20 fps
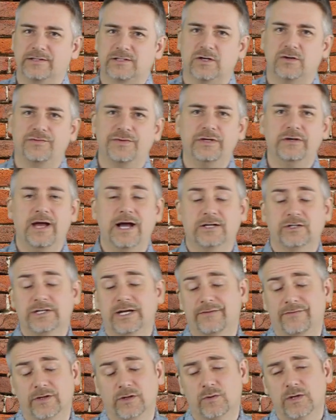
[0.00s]
So if you actually
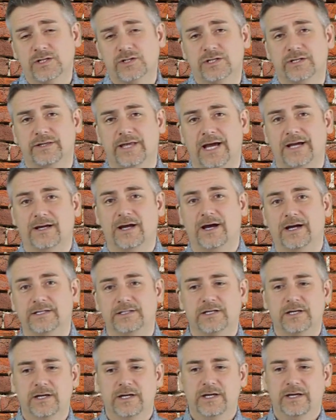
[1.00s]
have the question of that, guys,